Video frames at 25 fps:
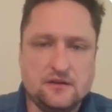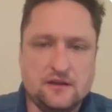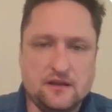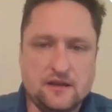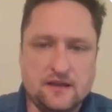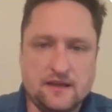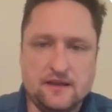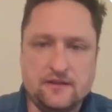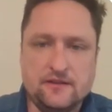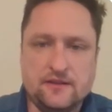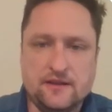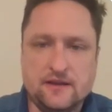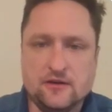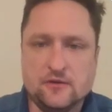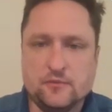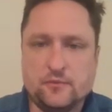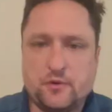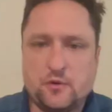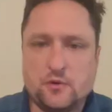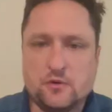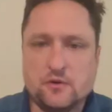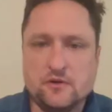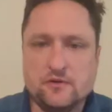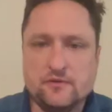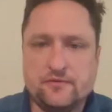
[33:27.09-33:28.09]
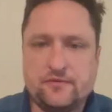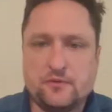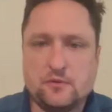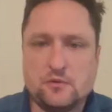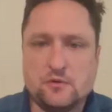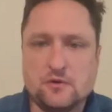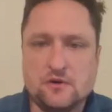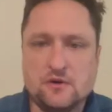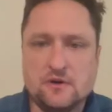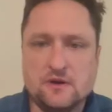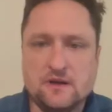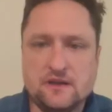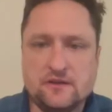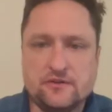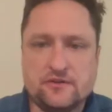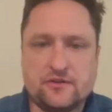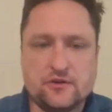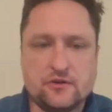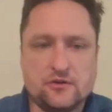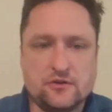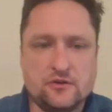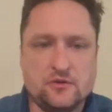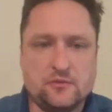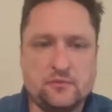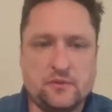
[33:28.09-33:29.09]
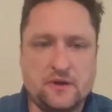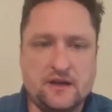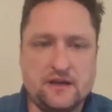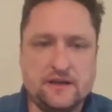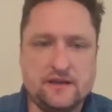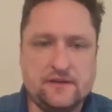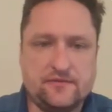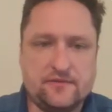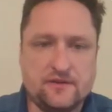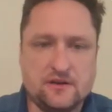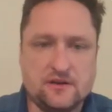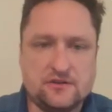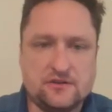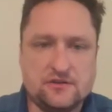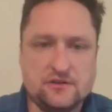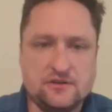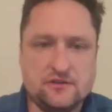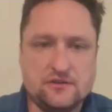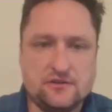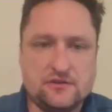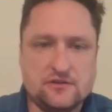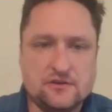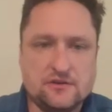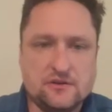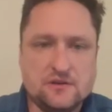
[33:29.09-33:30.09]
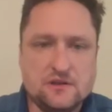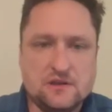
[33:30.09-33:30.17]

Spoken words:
and they are important for internal body functions.